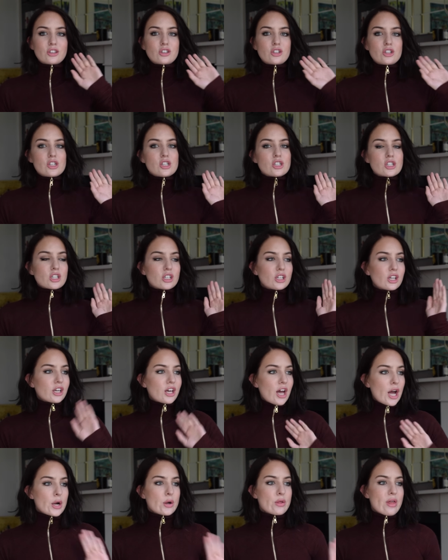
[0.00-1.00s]
just going to
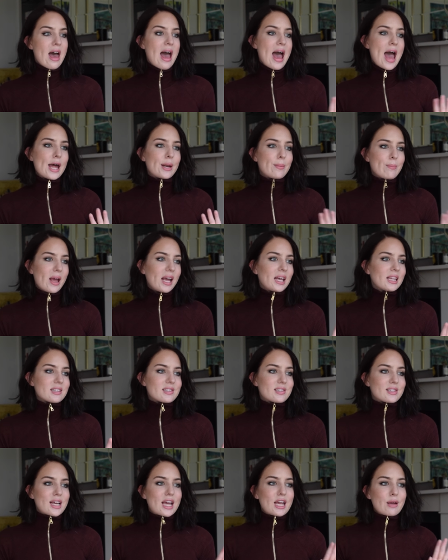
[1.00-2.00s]
go there and make the
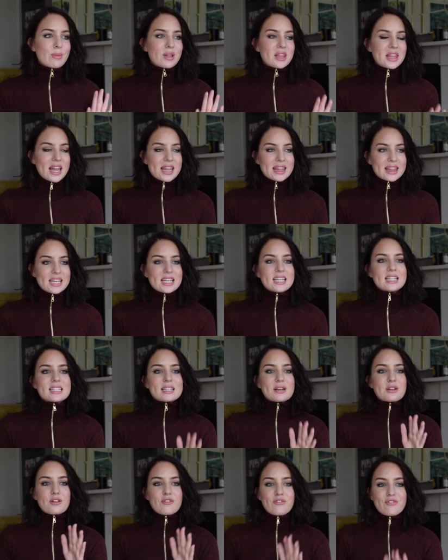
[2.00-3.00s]
statement that these
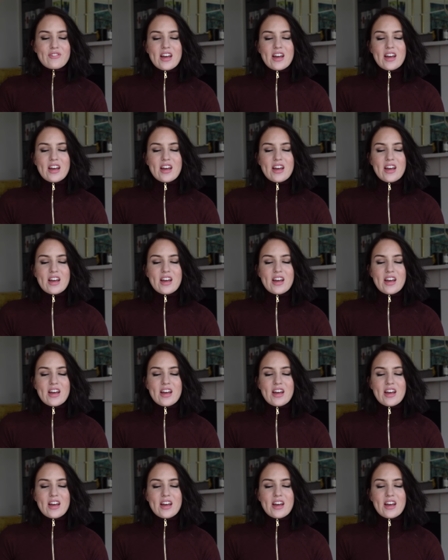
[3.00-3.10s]
are the